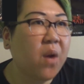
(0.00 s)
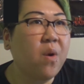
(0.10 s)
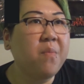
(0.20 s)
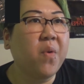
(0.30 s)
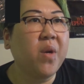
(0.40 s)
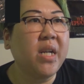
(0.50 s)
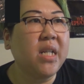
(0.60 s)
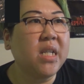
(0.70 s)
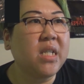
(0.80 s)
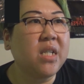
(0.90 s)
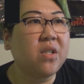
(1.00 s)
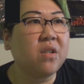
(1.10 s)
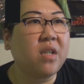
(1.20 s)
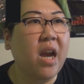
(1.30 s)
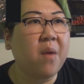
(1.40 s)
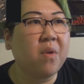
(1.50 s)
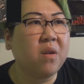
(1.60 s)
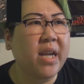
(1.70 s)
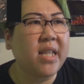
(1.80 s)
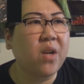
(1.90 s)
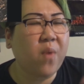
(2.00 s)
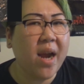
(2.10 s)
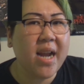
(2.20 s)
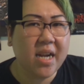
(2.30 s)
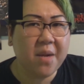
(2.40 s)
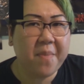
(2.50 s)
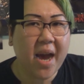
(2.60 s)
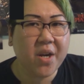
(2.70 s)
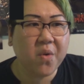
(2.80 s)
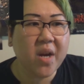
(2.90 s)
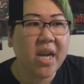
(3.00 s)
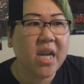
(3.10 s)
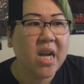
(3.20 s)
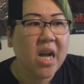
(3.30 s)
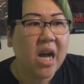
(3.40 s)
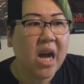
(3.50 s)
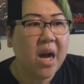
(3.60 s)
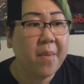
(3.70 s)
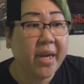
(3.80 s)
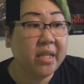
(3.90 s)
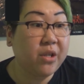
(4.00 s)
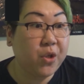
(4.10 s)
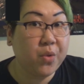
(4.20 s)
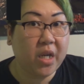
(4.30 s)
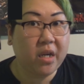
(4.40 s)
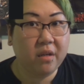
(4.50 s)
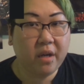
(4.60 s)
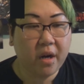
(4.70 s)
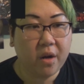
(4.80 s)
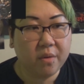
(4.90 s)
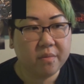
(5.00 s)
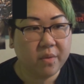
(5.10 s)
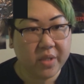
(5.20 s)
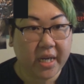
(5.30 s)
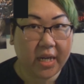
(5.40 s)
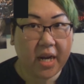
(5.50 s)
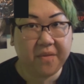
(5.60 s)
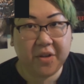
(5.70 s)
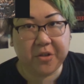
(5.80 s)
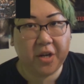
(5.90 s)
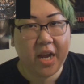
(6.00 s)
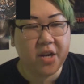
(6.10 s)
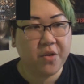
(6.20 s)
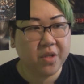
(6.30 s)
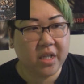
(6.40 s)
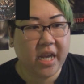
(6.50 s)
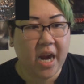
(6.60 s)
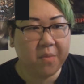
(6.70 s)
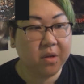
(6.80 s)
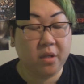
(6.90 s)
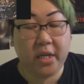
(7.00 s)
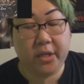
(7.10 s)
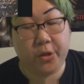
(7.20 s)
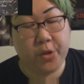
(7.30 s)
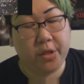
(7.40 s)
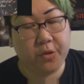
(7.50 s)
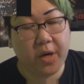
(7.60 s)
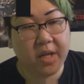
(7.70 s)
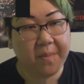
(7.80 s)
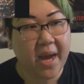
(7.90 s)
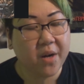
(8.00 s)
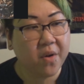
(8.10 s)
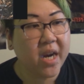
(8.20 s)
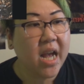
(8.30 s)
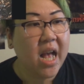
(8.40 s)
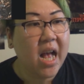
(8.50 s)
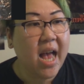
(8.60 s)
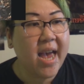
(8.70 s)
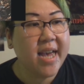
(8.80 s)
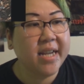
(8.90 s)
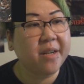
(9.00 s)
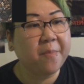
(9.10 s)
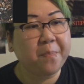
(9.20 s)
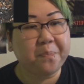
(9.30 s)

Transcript: at one point, the sister's camera, I think, ran out of battery. I guess because she was it was night vision and using the camera, you're going to drain the battery. And